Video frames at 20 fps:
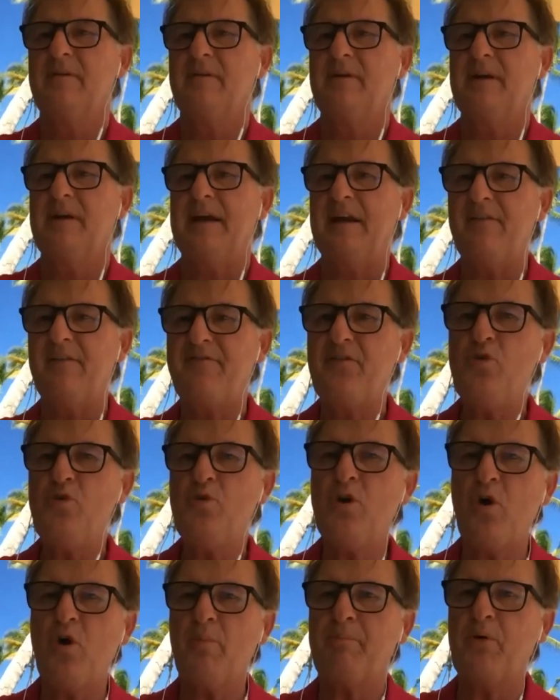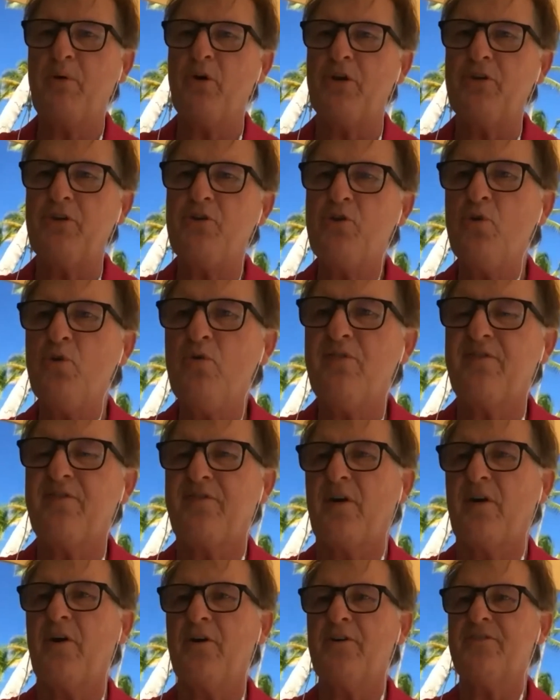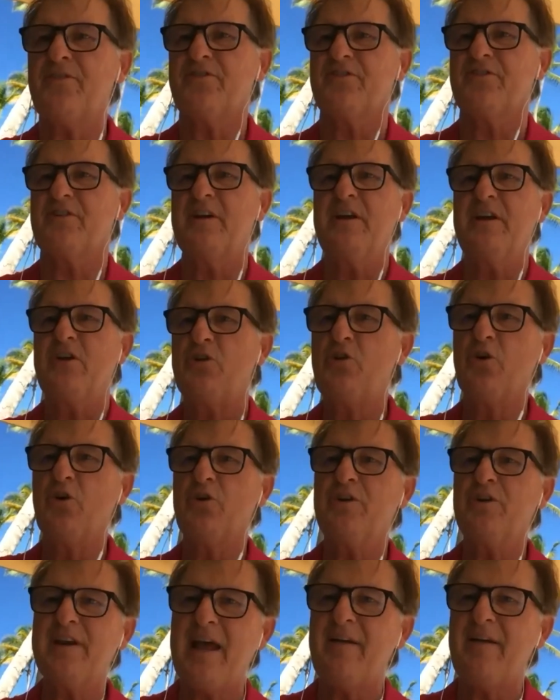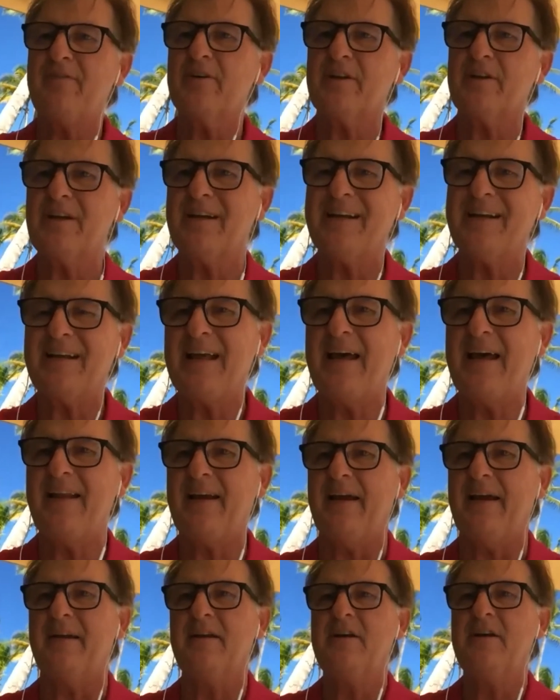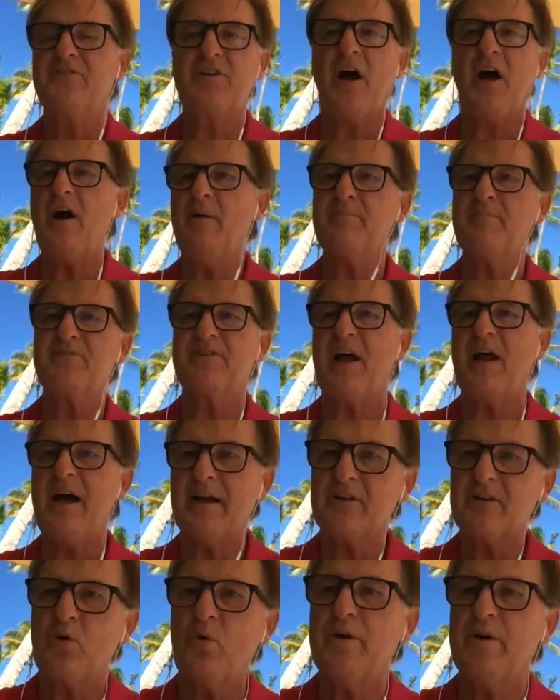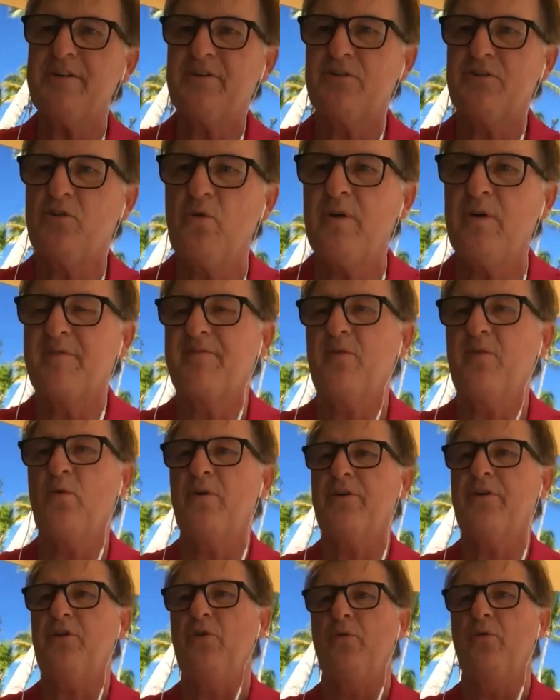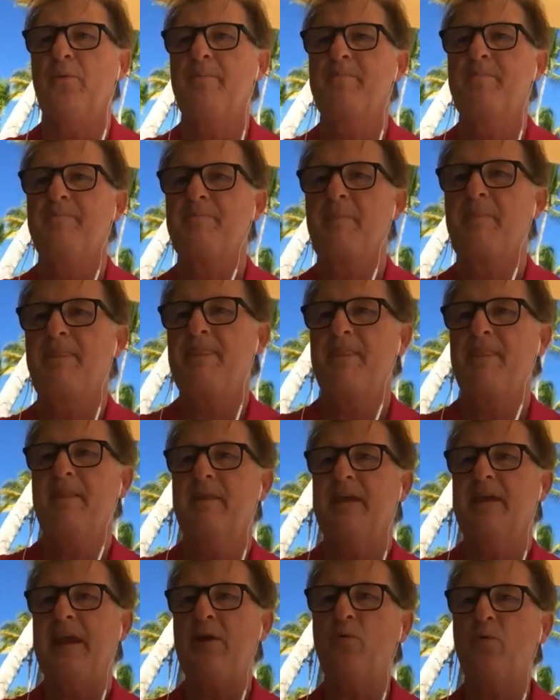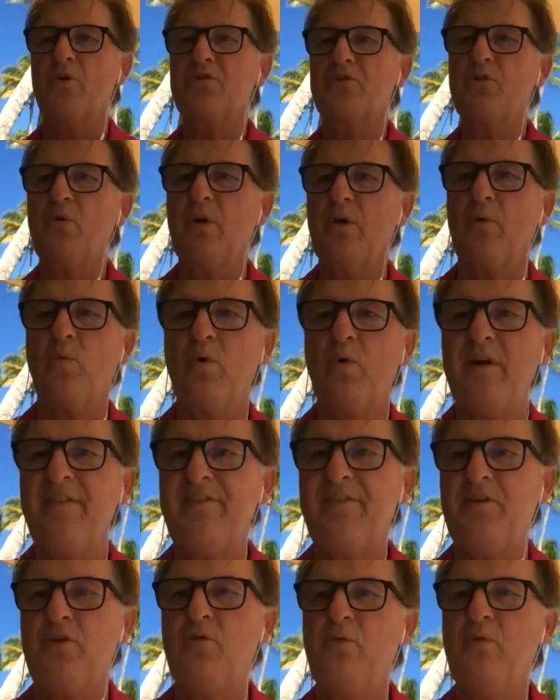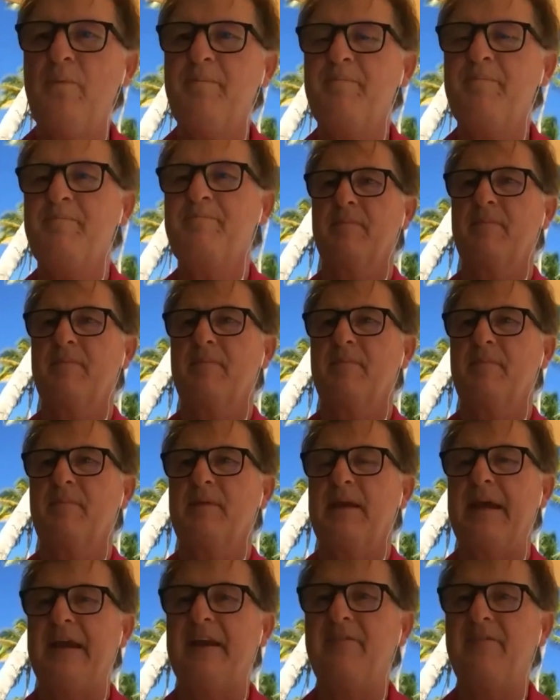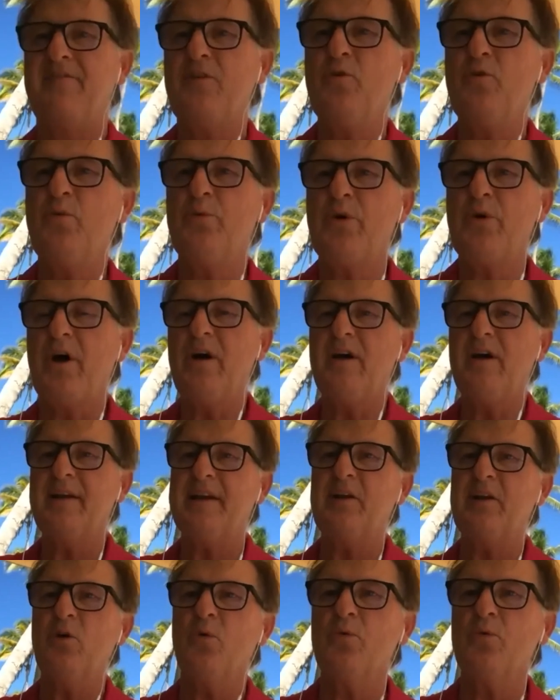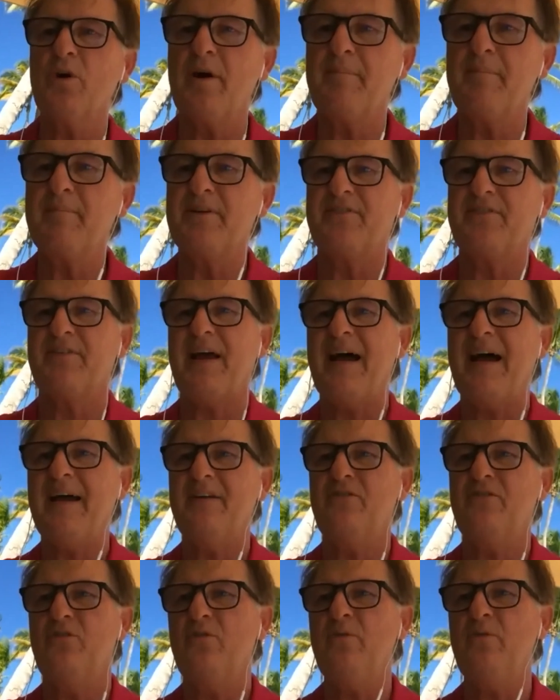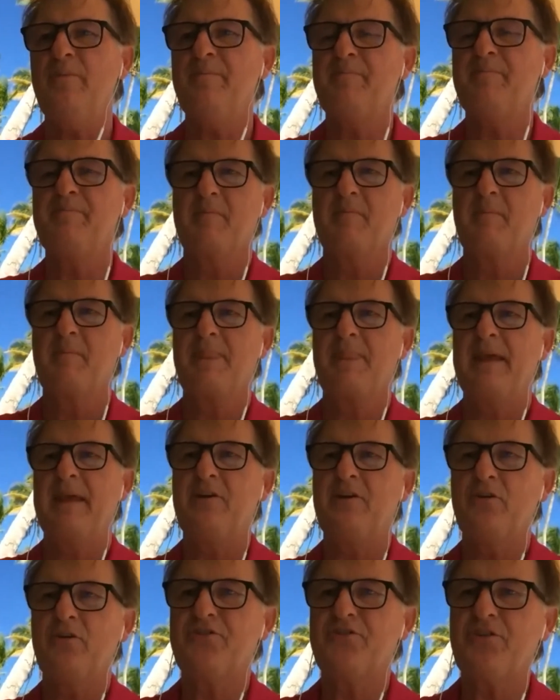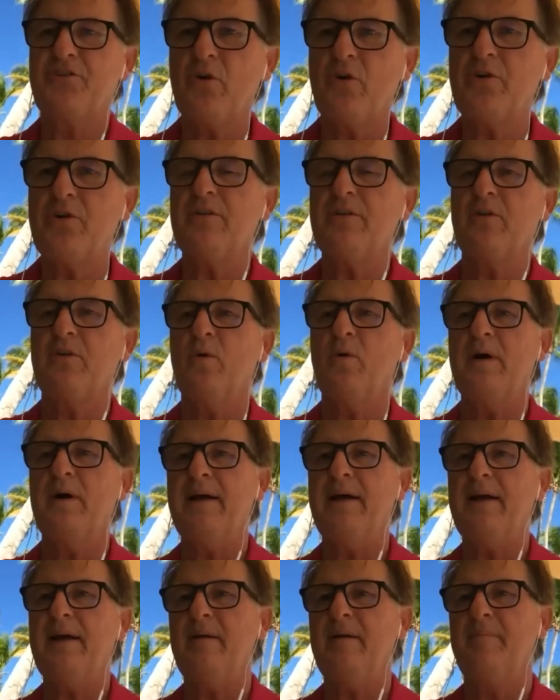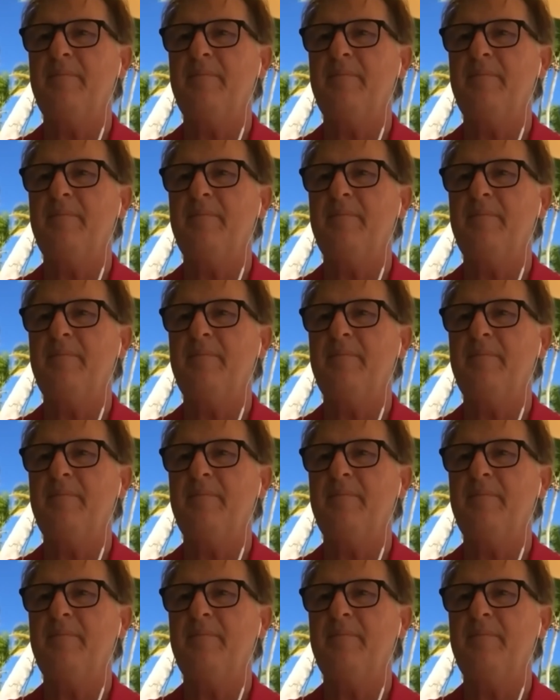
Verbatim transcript: And if you don't put you first, you're never going to get it. Tom's not going to do it for you. He will do it with you. And if you run, he'll run beside you and he'll show you the way,